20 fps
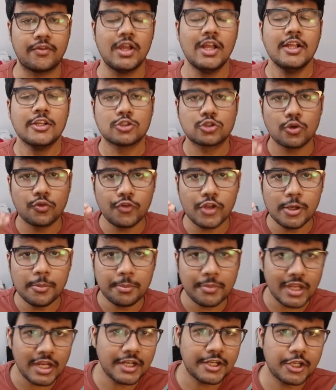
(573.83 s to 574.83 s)
So we'll
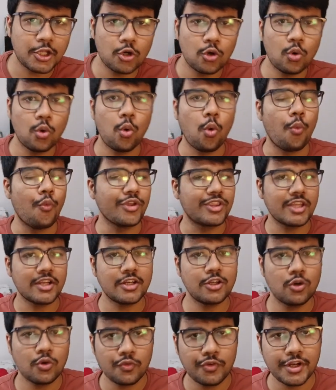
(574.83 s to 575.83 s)
meet you with a
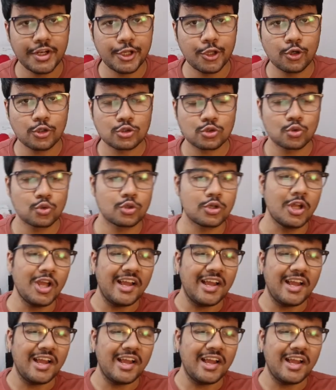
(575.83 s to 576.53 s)
new video soon.